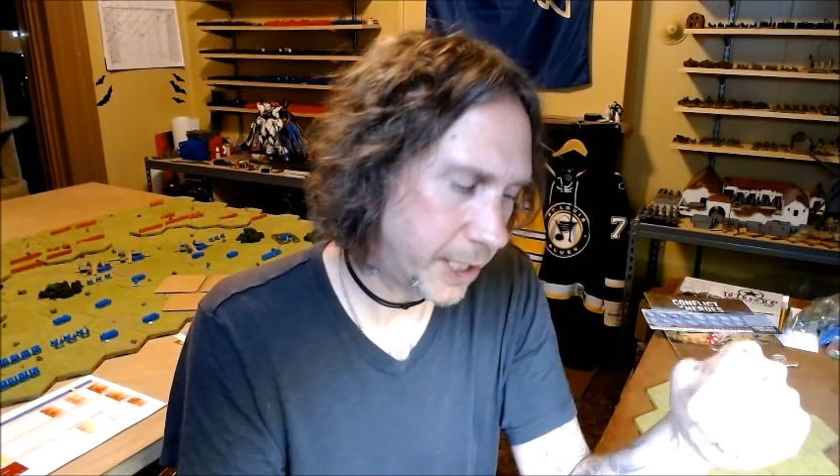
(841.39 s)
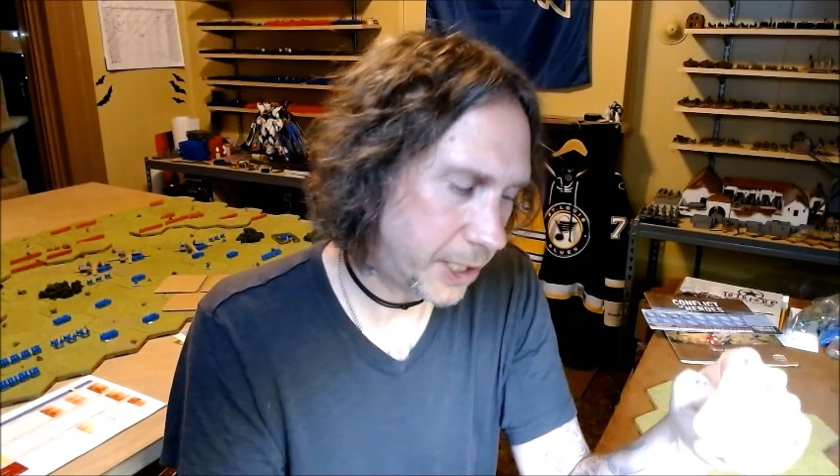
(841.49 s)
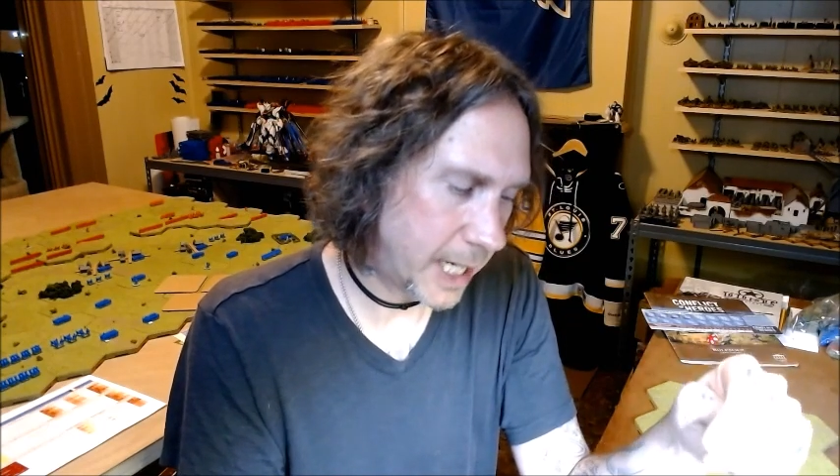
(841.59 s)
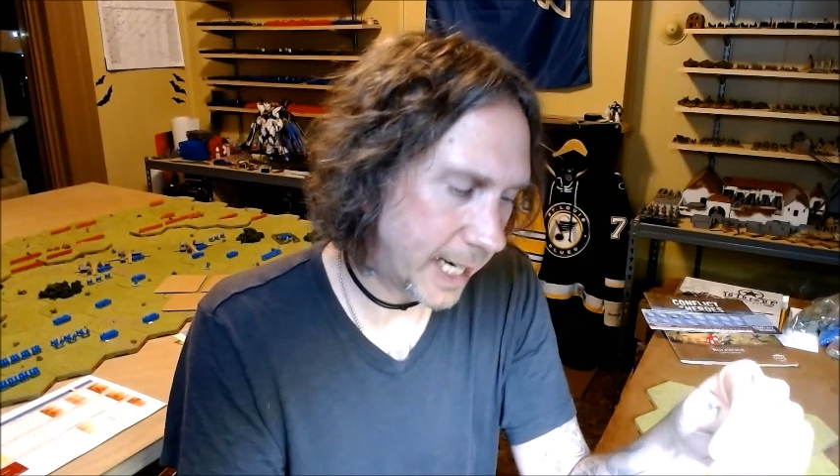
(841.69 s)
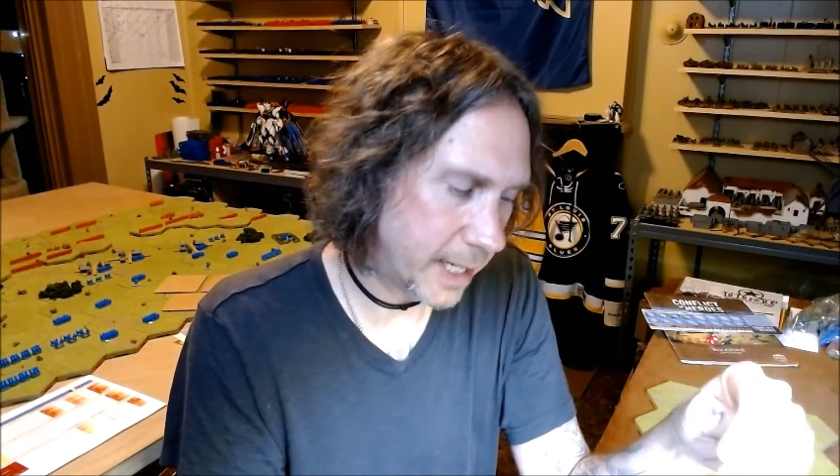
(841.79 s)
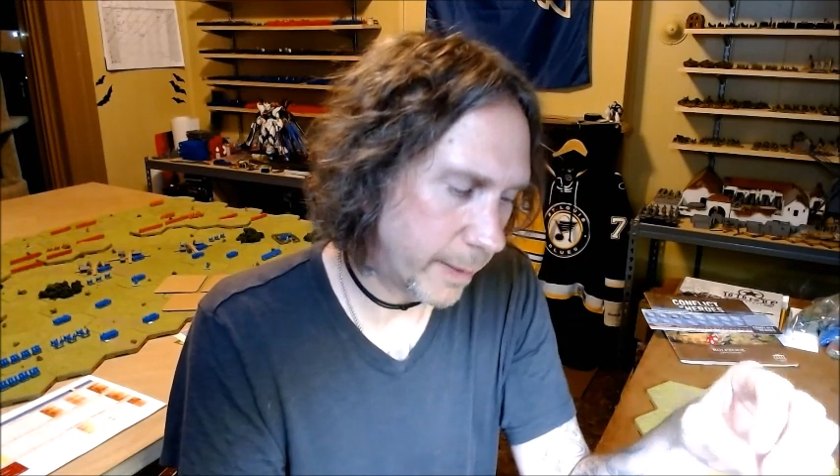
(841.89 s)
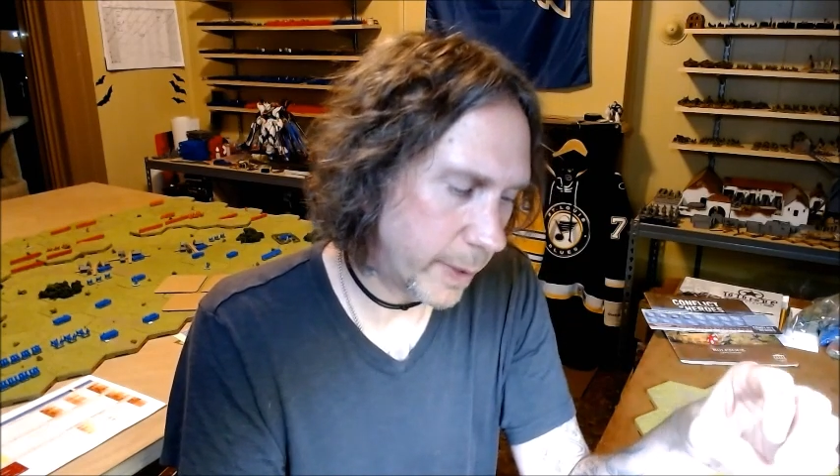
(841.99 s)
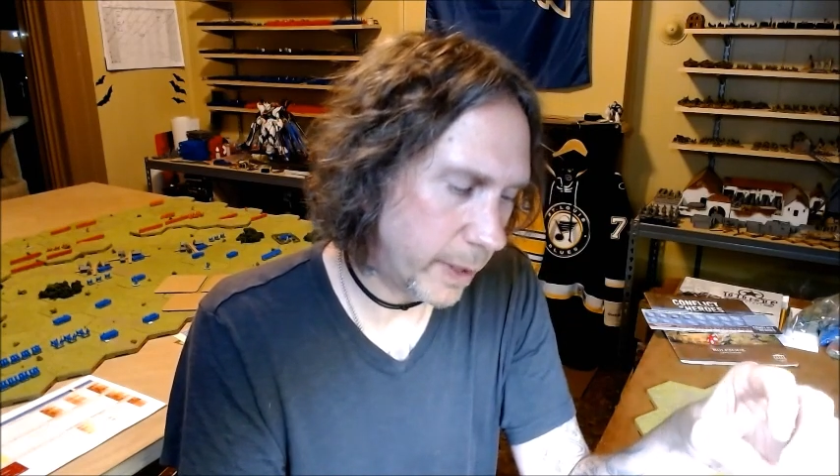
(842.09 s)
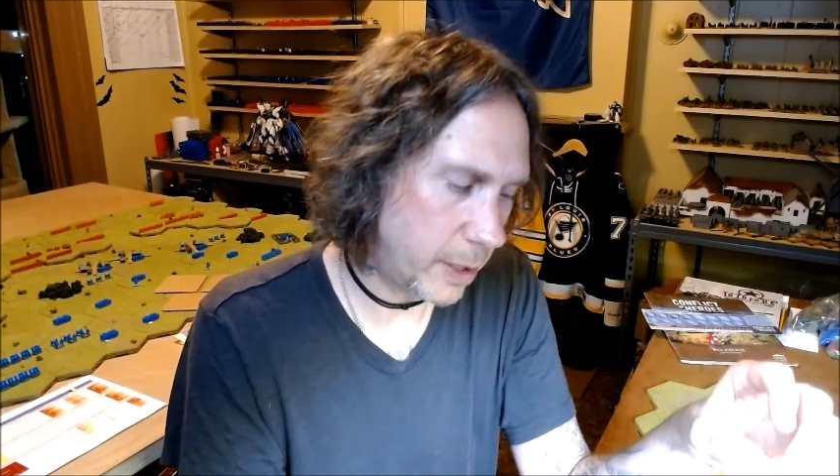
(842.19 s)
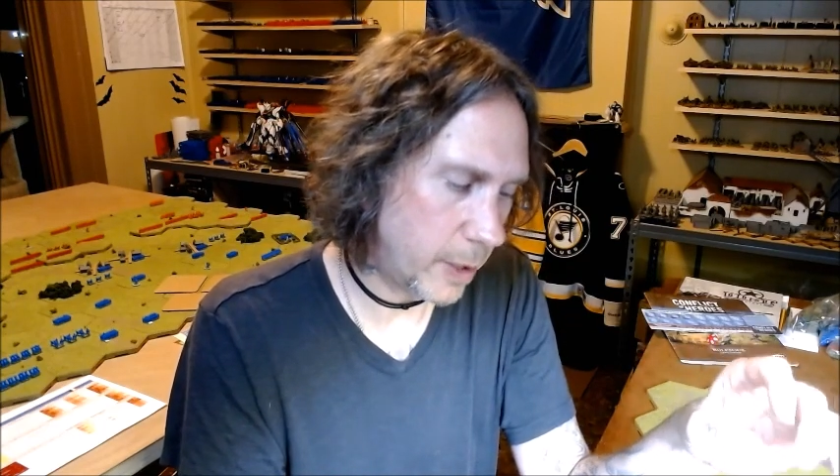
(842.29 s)
check number,
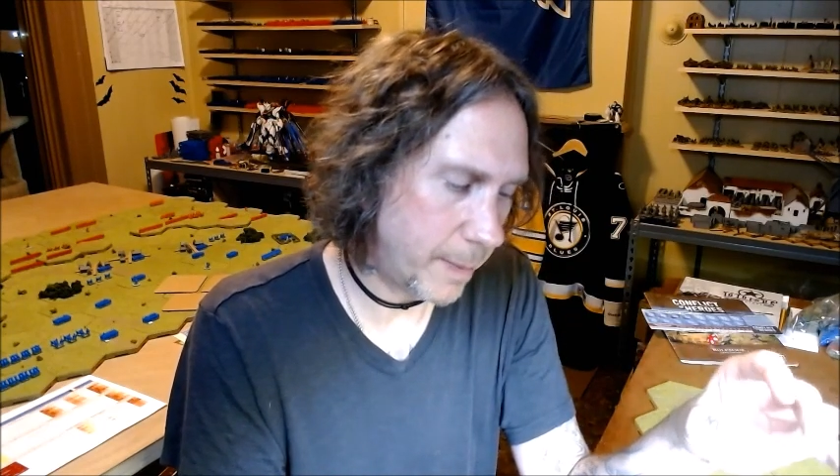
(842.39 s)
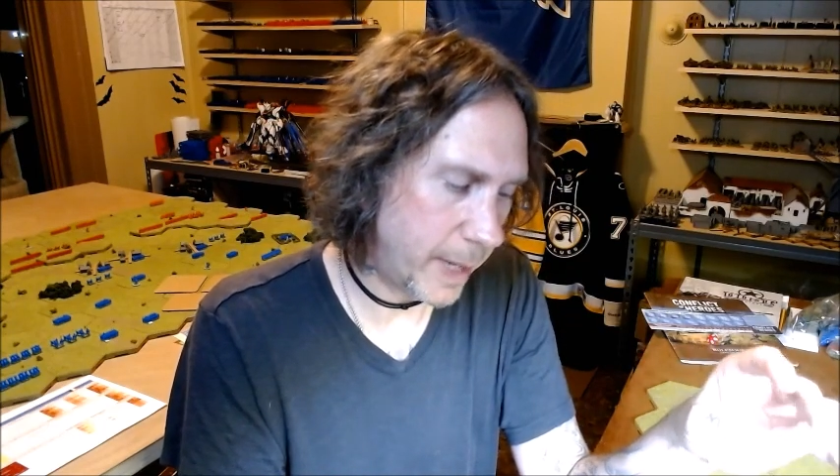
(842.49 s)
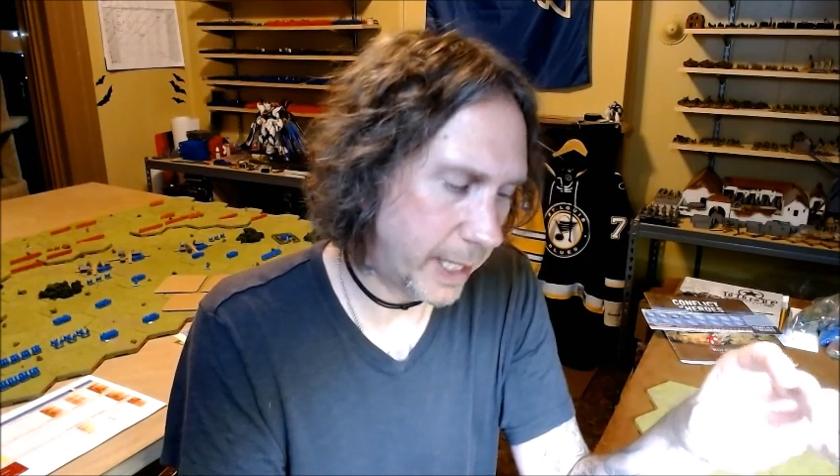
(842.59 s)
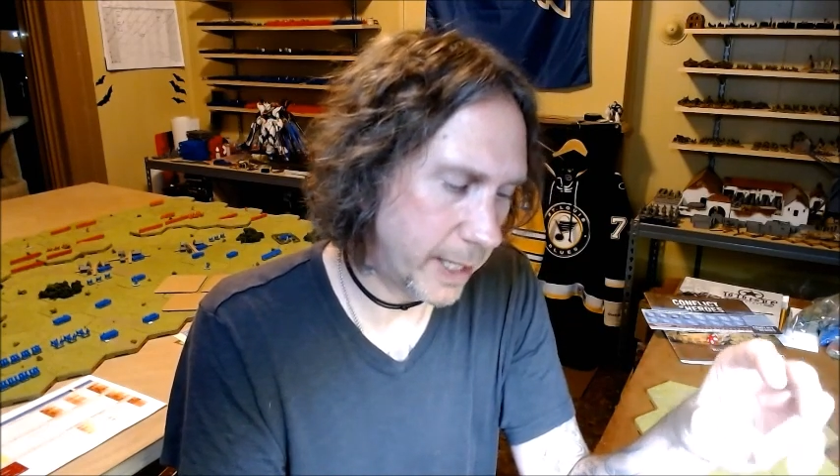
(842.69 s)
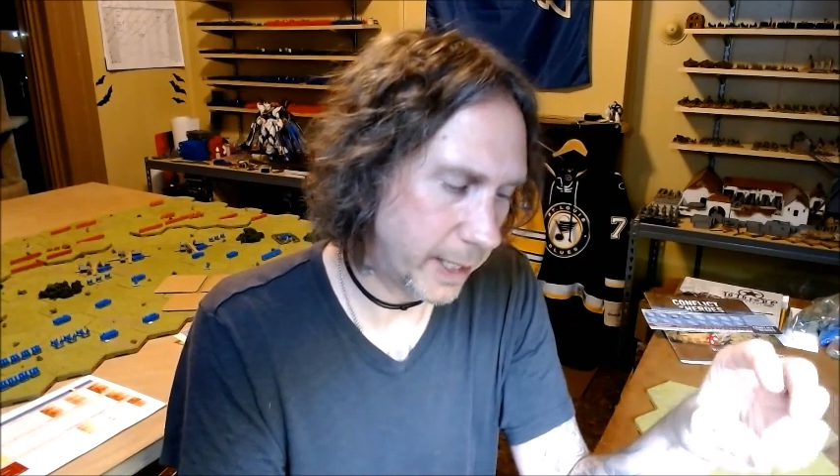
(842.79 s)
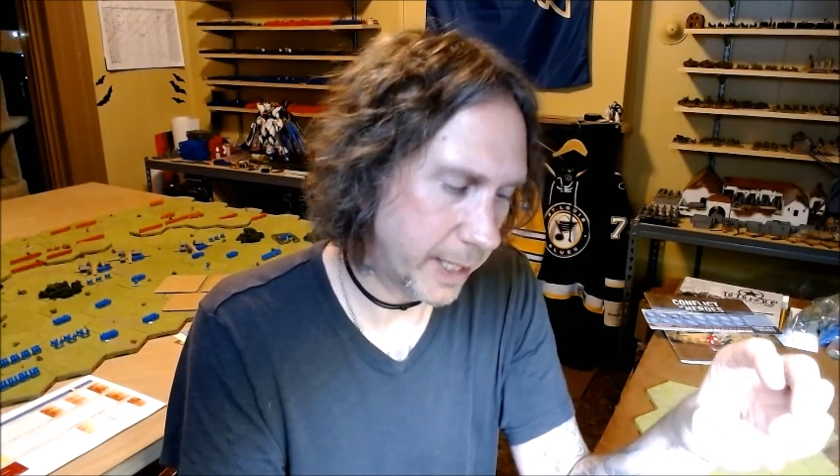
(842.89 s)
the unit may conduct an